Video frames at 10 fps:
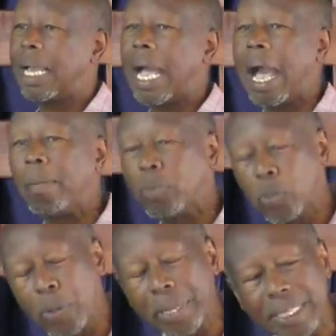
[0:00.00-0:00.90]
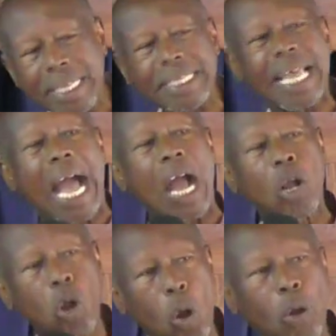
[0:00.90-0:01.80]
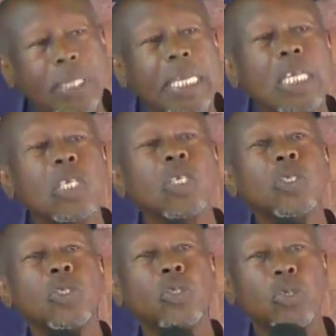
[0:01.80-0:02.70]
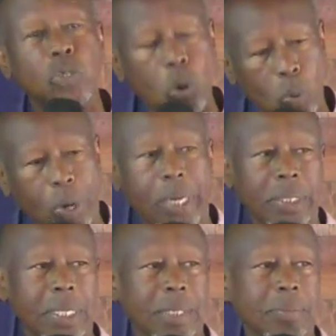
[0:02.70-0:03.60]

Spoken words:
I'm doing this according to your word.